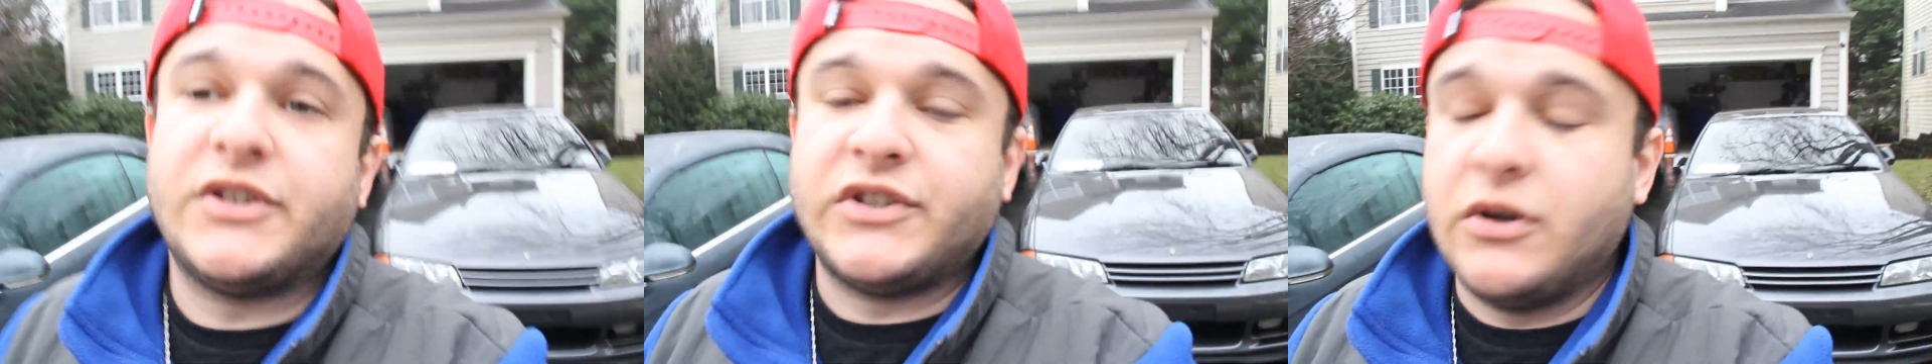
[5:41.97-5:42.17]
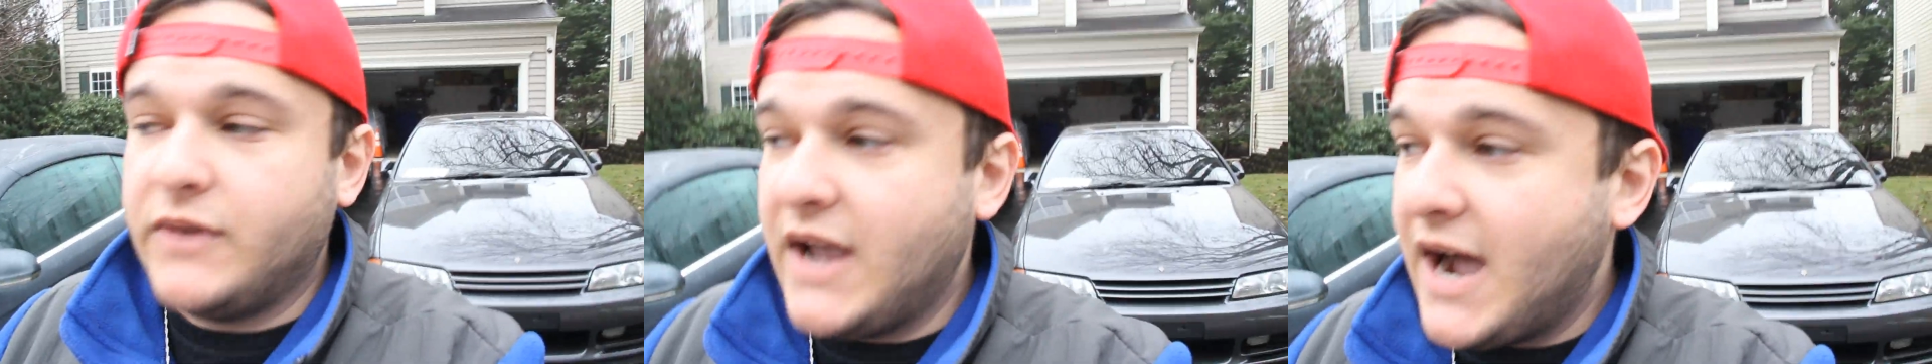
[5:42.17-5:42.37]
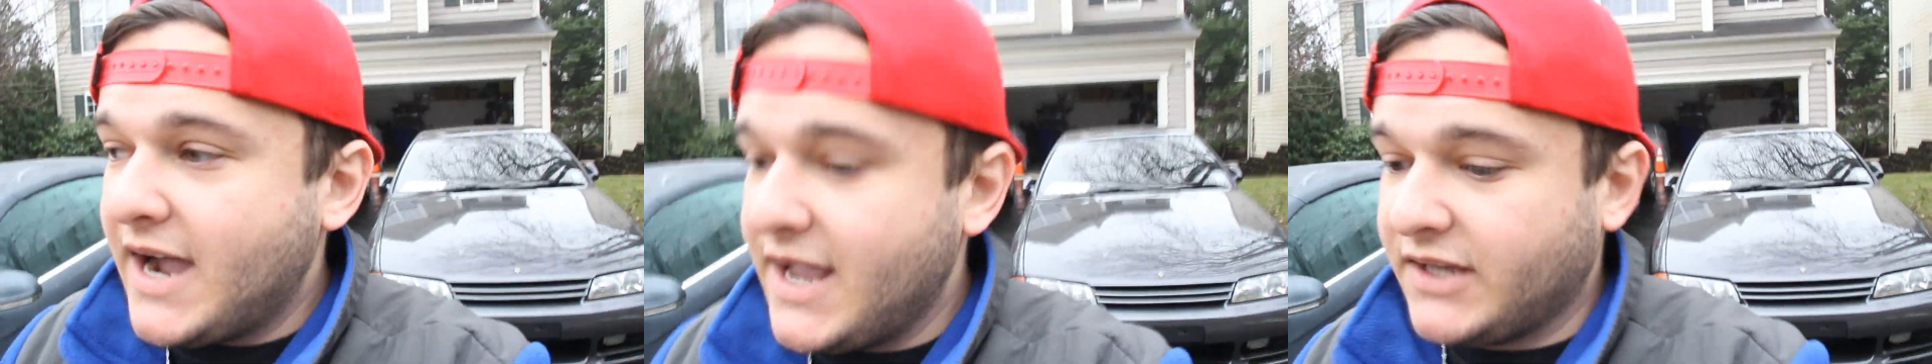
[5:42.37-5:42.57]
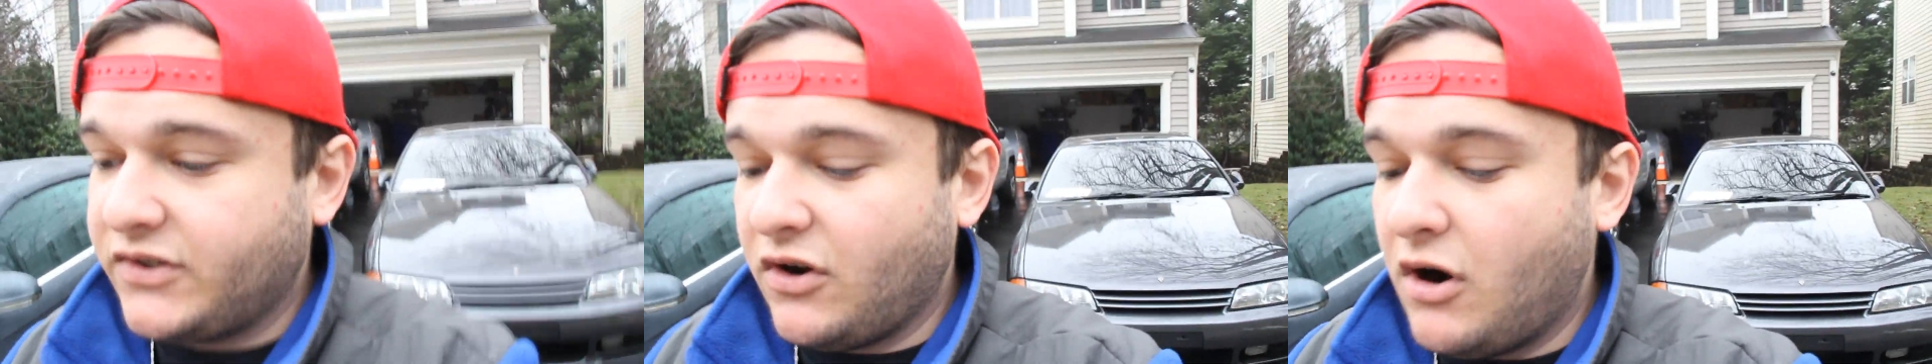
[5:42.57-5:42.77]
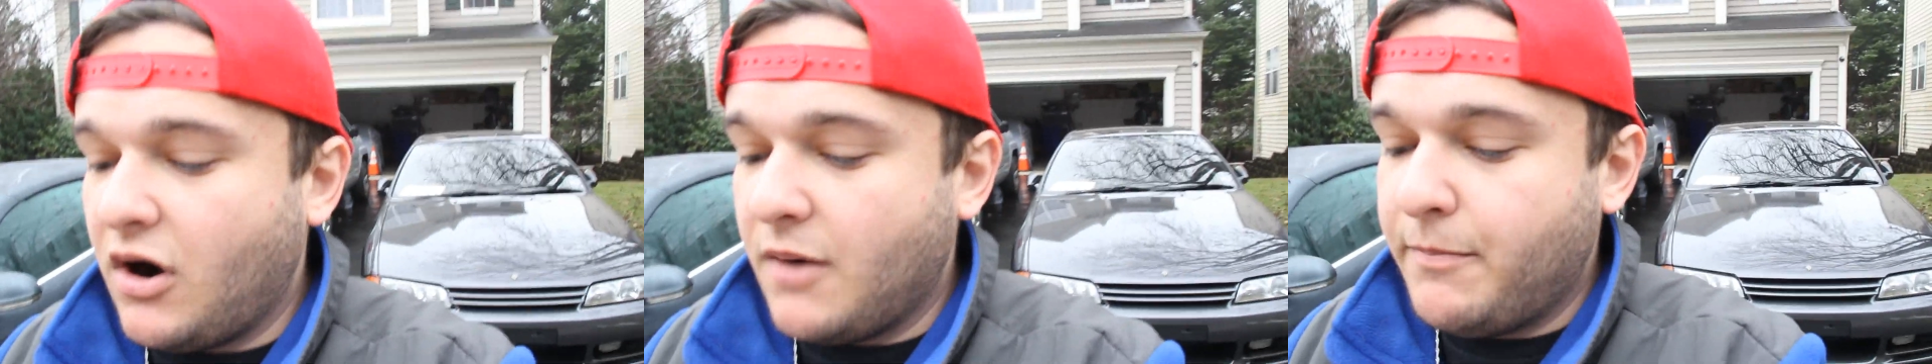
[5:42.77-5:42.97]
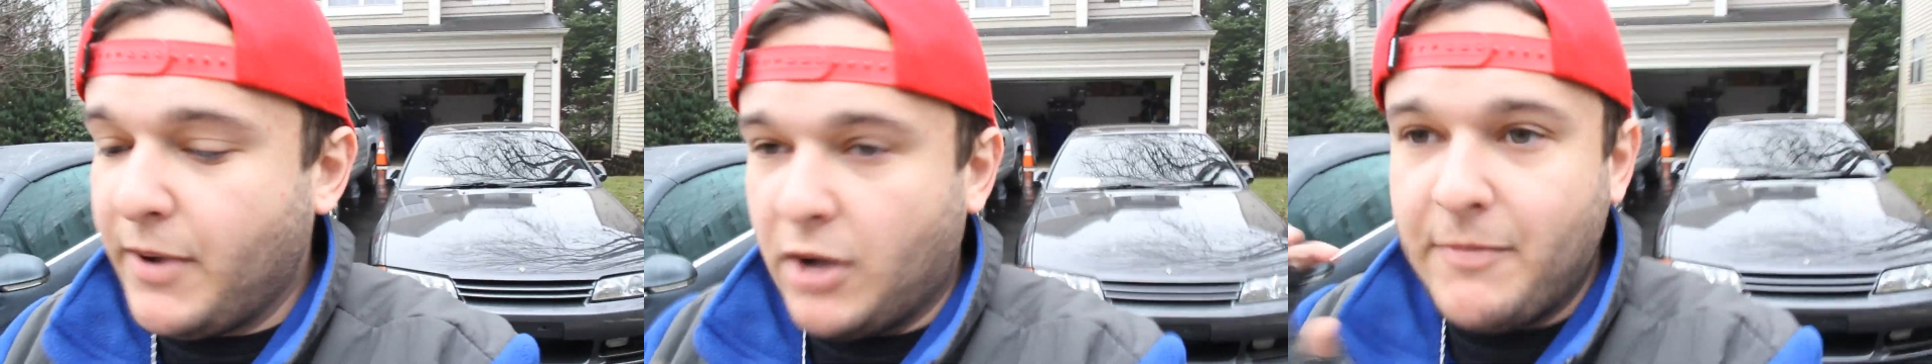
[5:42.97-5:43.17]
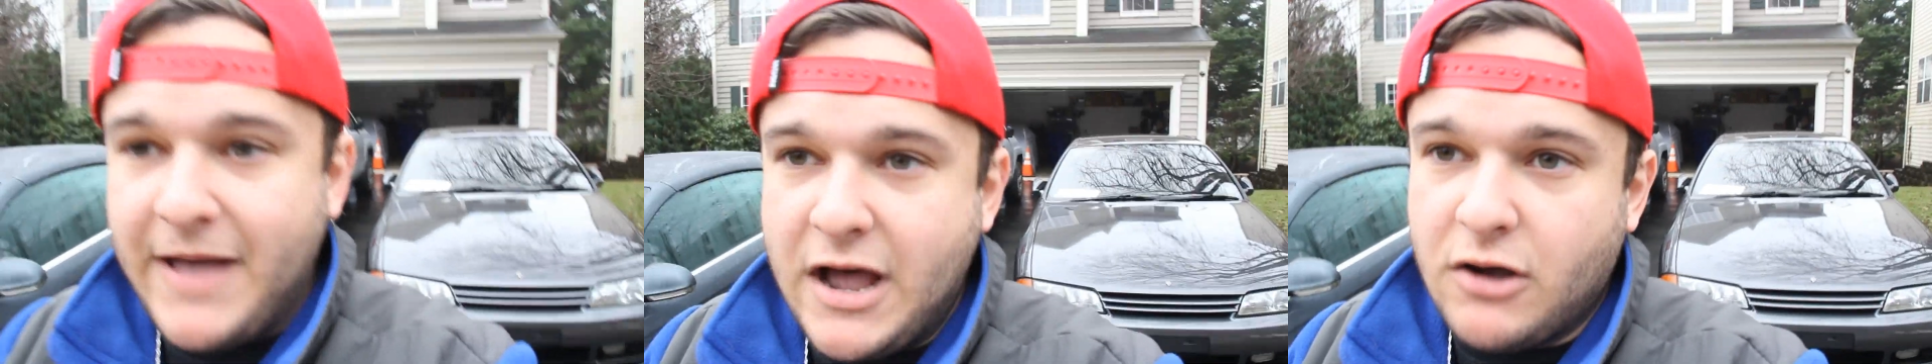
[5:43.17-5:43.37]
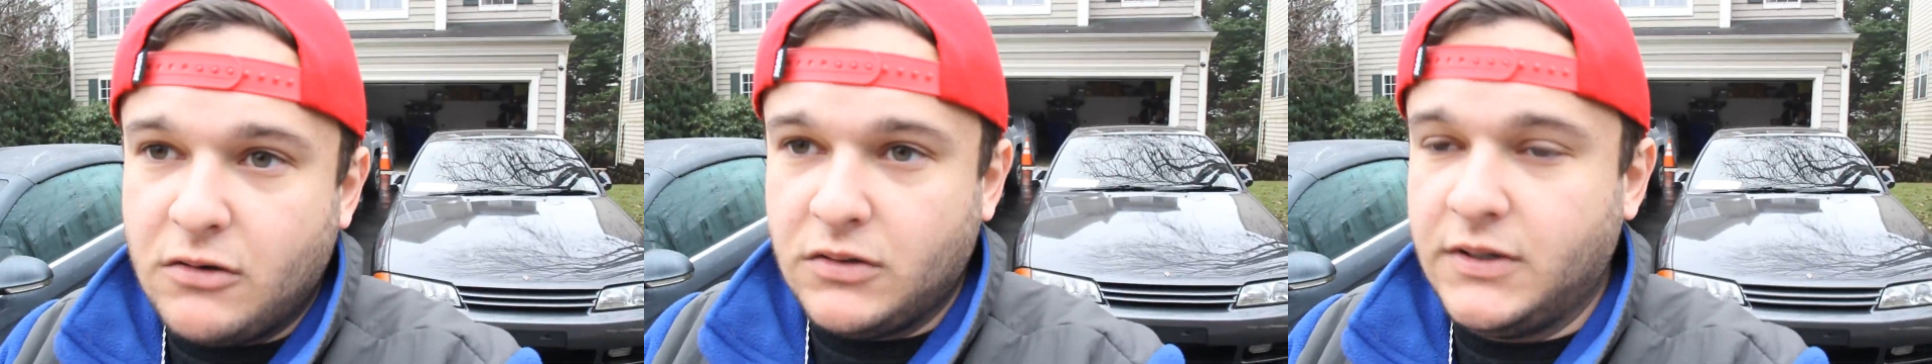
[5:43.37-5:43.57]
So the ISR bell
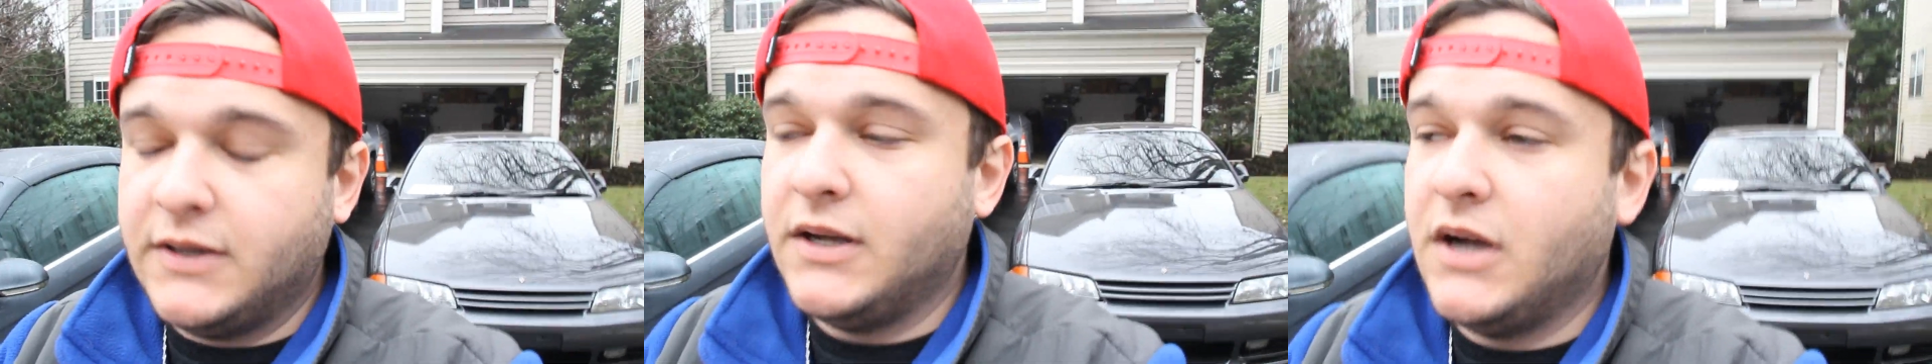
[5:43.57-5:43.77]
mount